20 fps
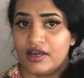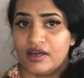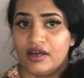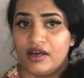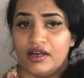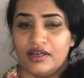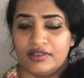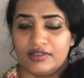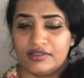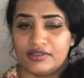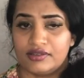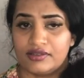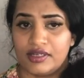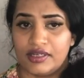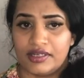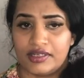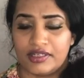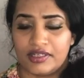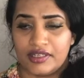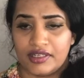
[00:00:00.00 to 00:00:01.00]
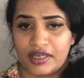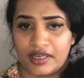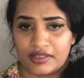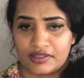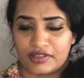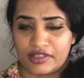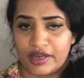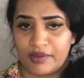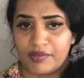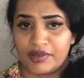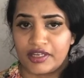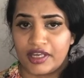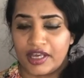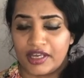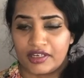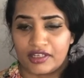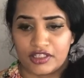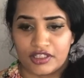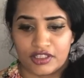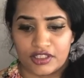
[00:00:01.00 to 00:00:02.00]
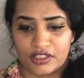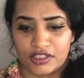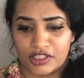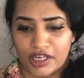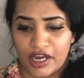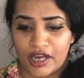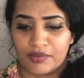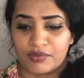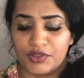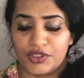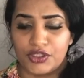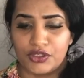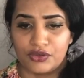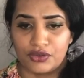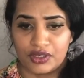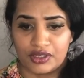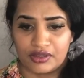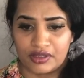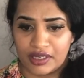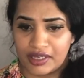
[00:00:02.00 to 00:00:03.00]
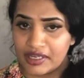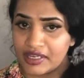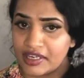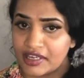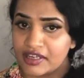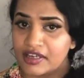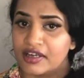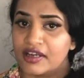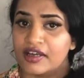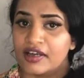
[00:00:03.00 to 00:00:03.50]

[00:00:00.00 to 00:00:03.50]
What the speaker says: exam in any time during the year